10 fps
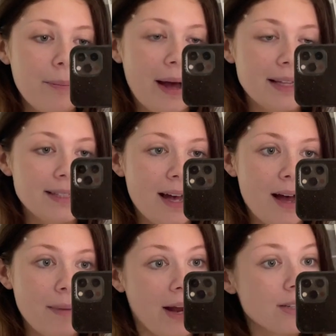But
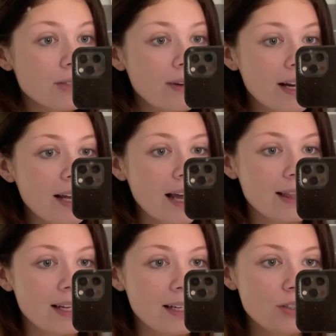um, Harris is ready. I
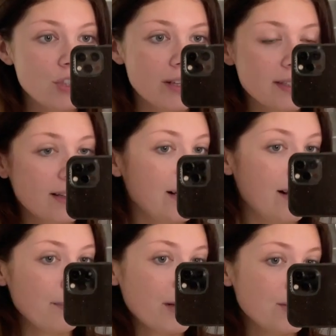think he's just
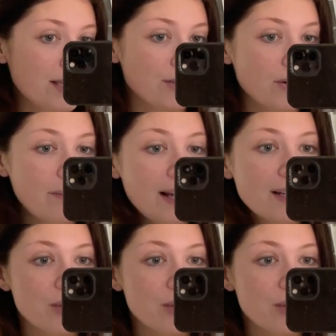cleaning up downstairs for me.